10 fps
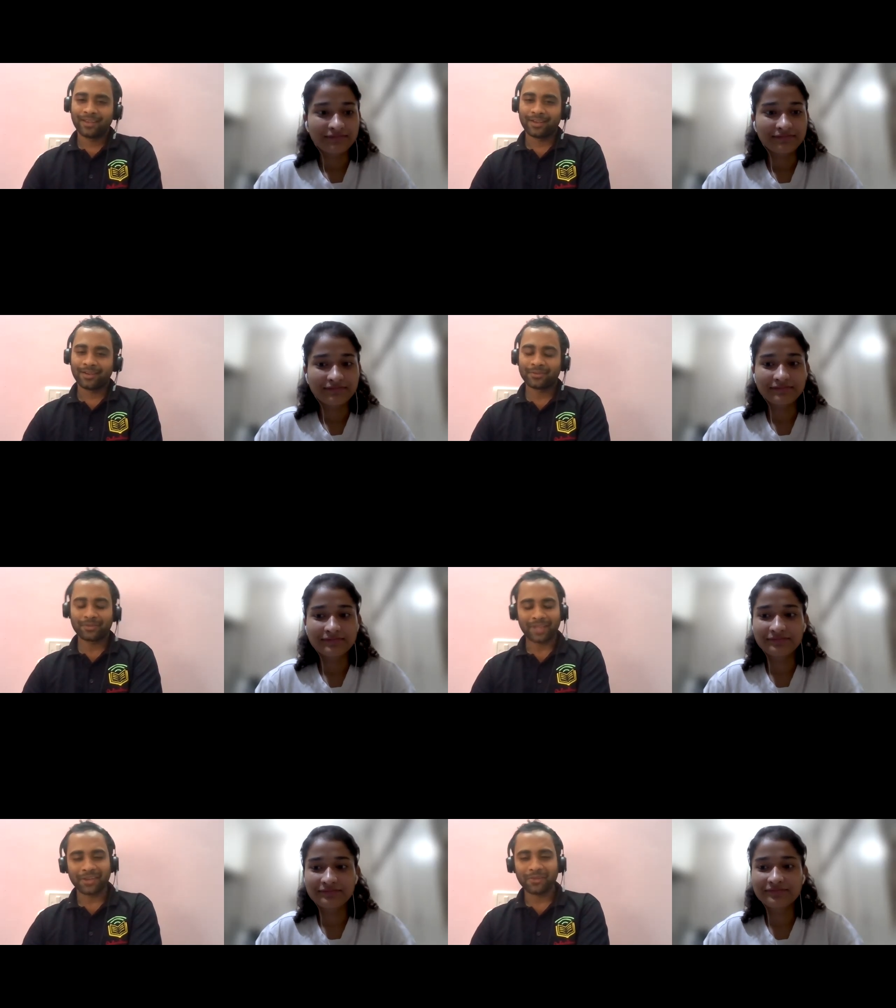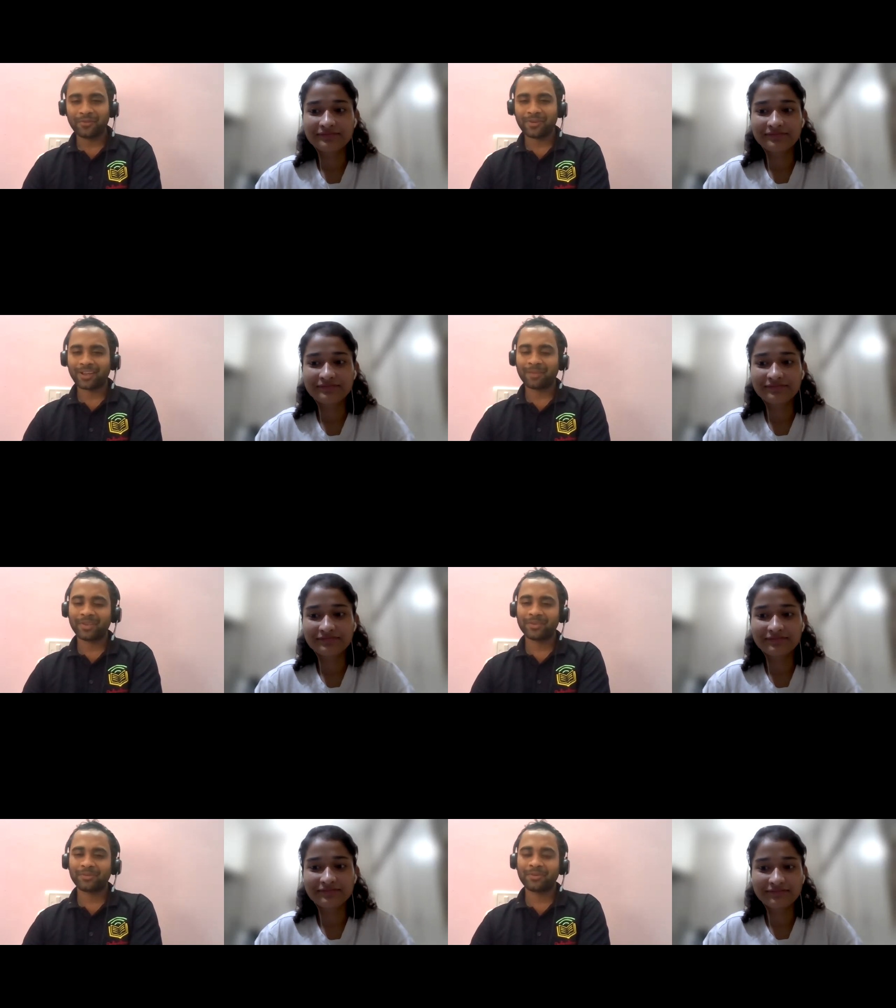Speaker 1: Uh, so thank you for
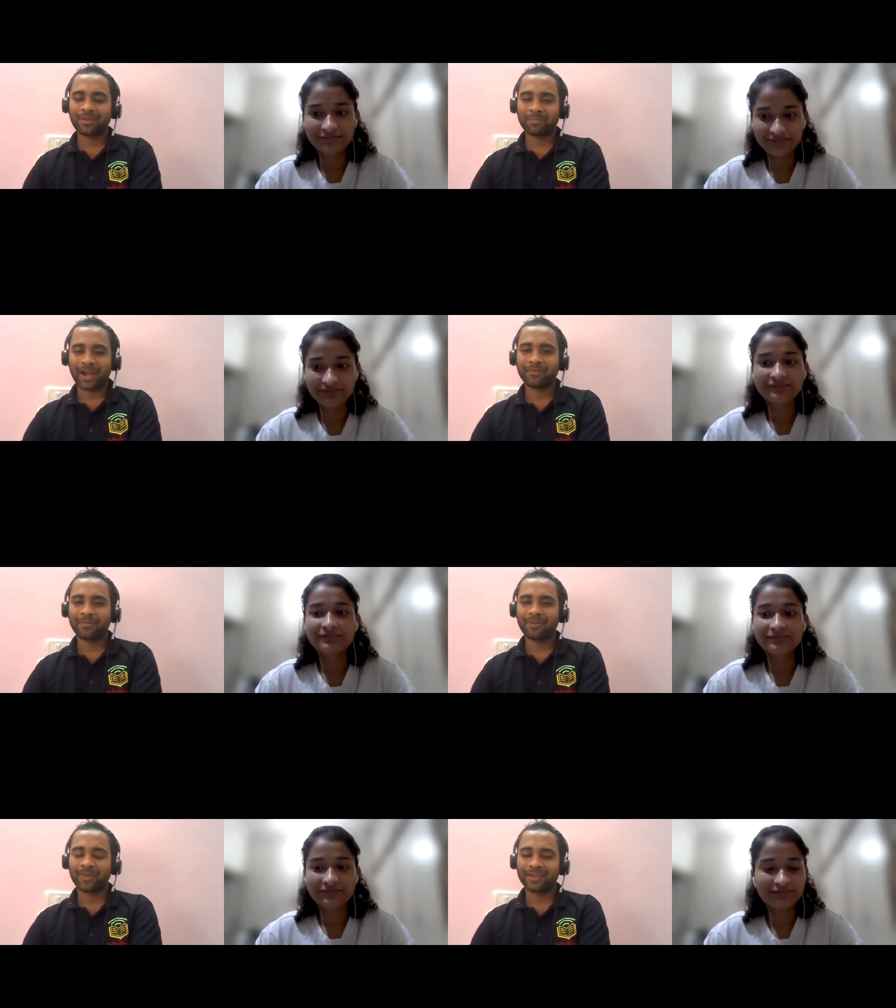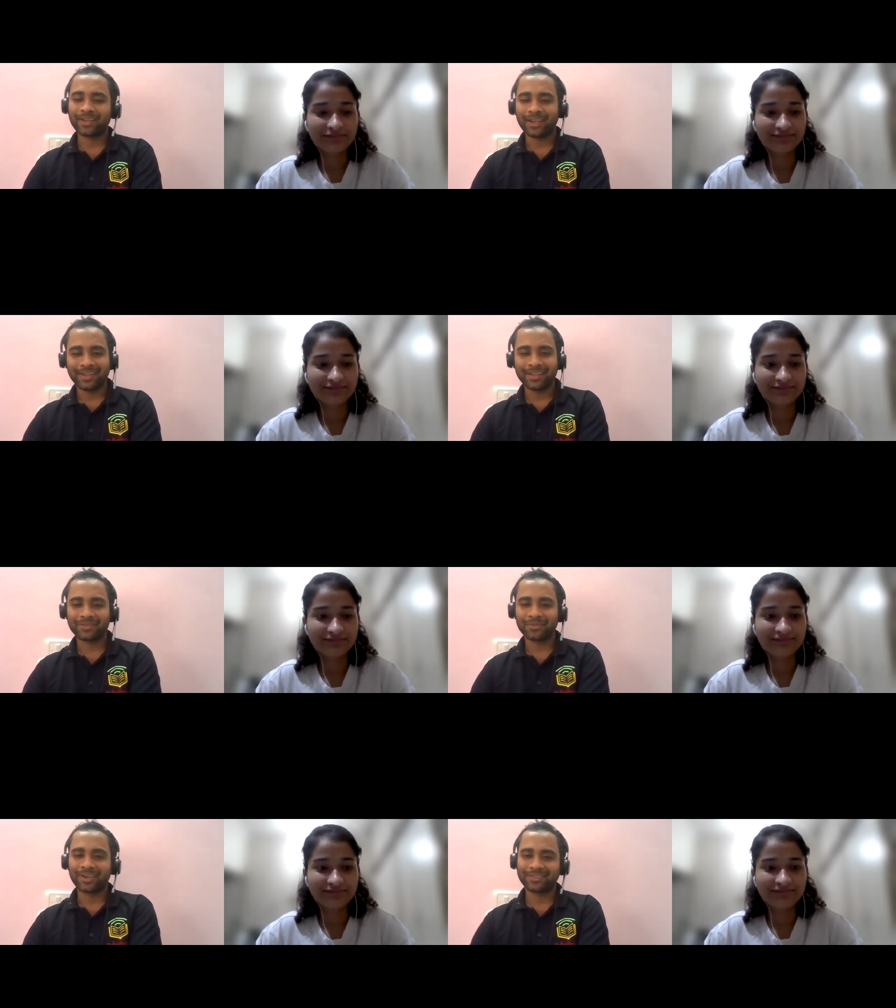coming to our platform and guiding a
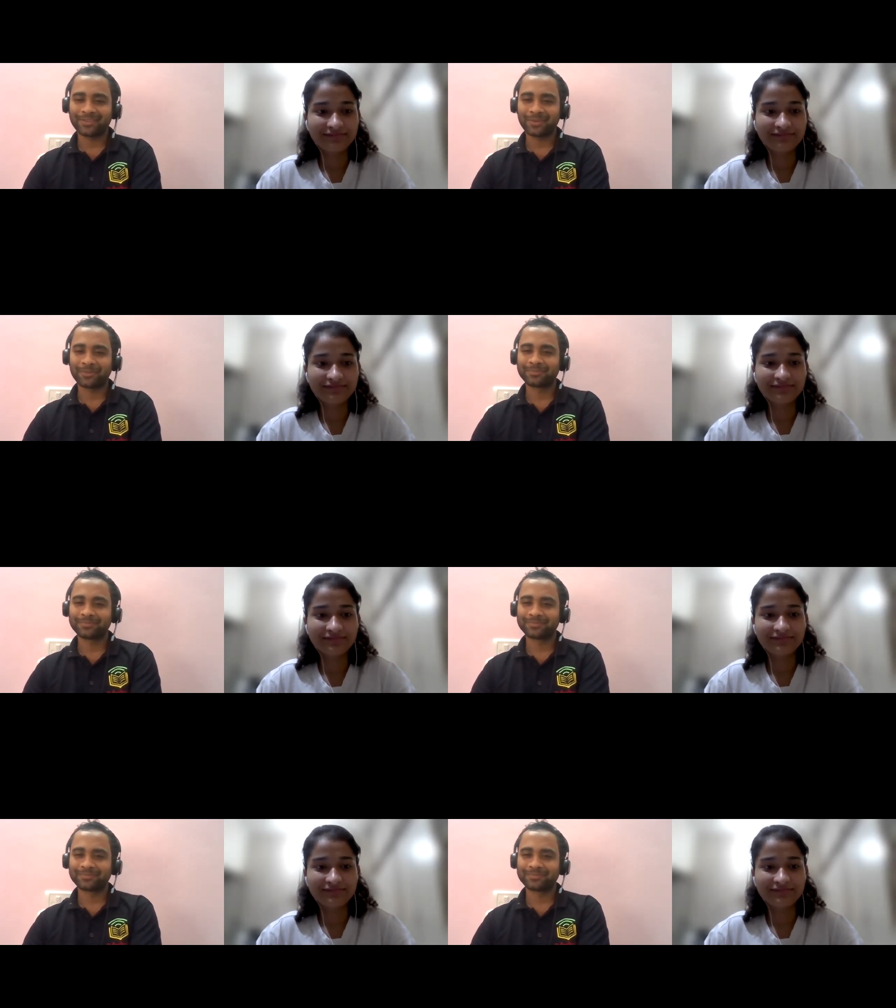student through.